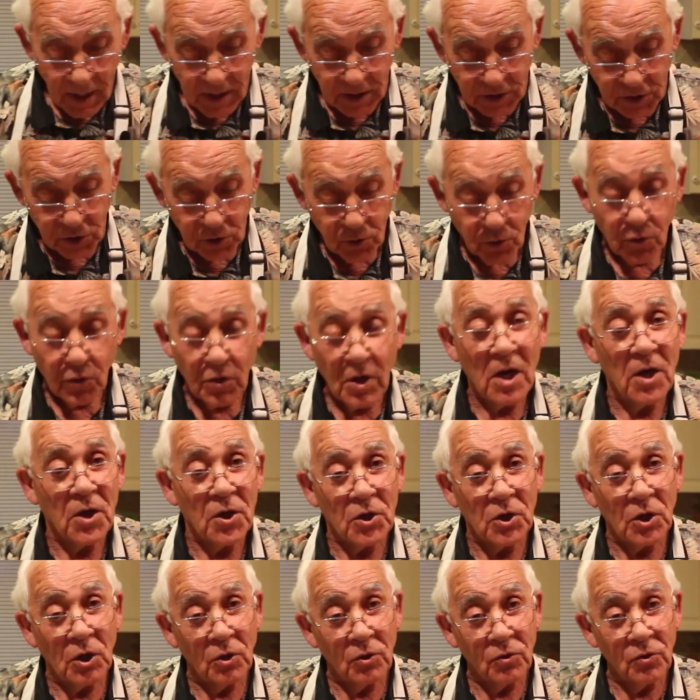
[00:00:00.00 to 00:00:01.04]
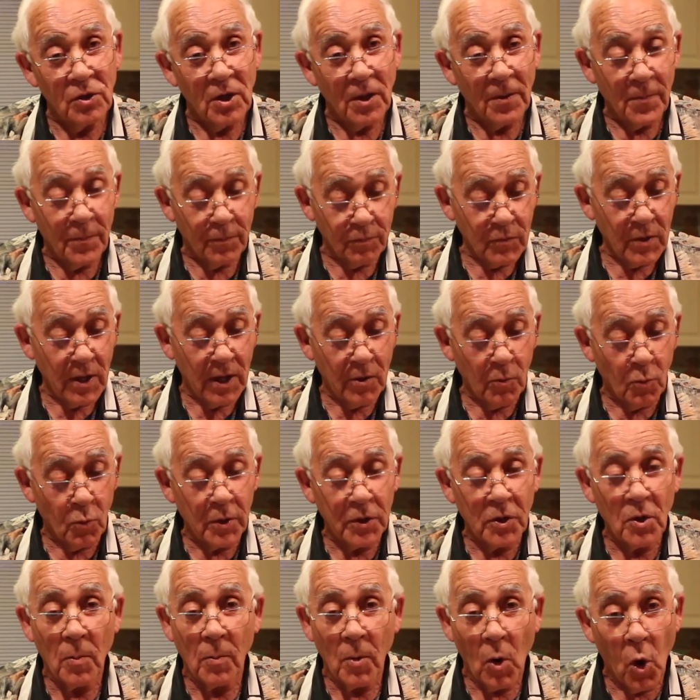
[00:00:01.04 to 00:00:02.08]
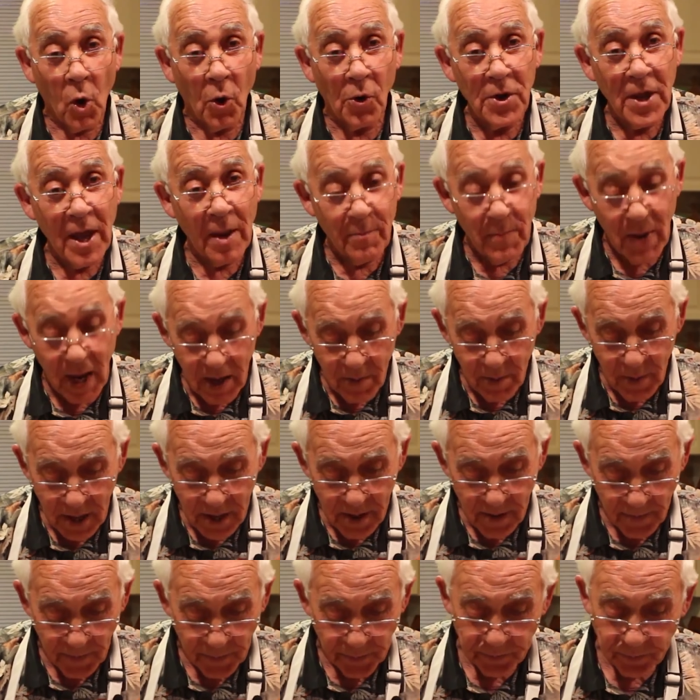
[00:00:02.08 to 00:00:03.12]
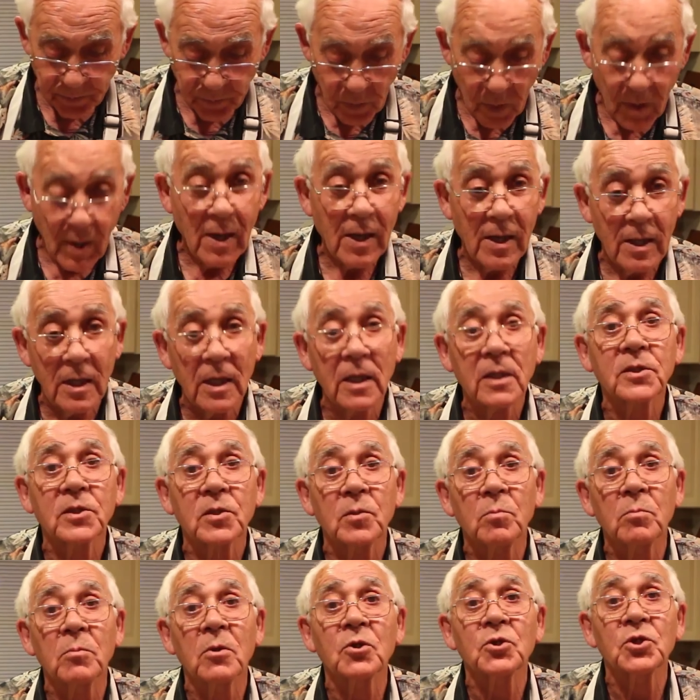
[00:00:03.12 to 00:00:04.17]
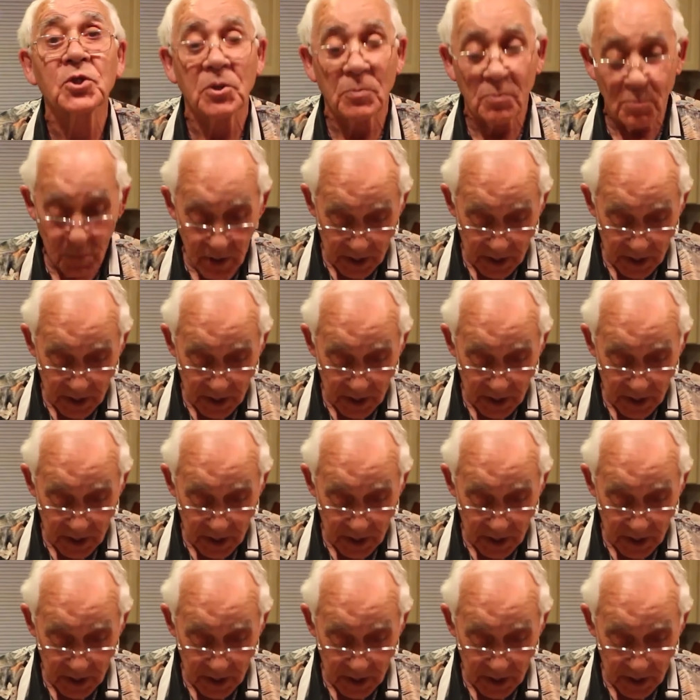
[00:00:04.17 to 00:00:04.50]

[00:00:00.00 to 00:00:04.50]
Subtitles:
it's really good. And with the oil baby, it's much